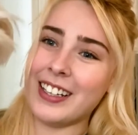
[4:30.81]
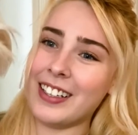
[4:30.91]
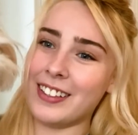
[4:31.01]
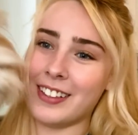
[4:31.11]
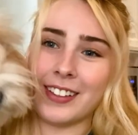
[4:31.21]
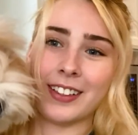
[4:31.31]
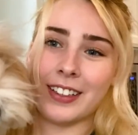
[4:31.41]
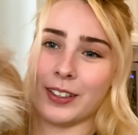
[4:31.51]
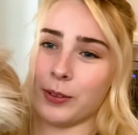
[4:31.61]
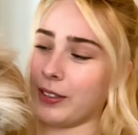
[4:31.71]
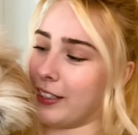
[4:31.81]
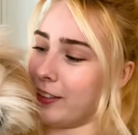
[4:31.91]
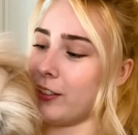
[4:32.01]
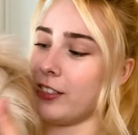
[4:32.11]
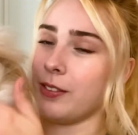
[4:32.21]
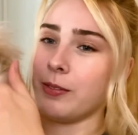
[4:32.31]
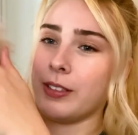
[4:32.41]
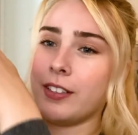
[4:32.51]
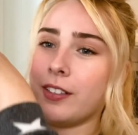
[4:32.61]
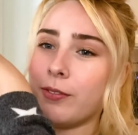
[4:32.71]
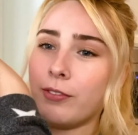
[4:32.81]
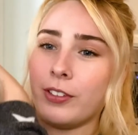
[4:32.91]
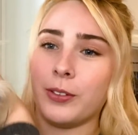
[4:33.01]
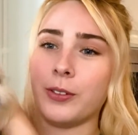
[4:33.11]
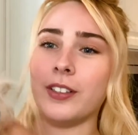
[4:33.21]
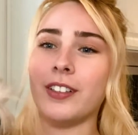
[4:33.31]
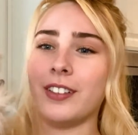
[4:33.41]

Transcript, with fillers: This is the little one. She wants some food.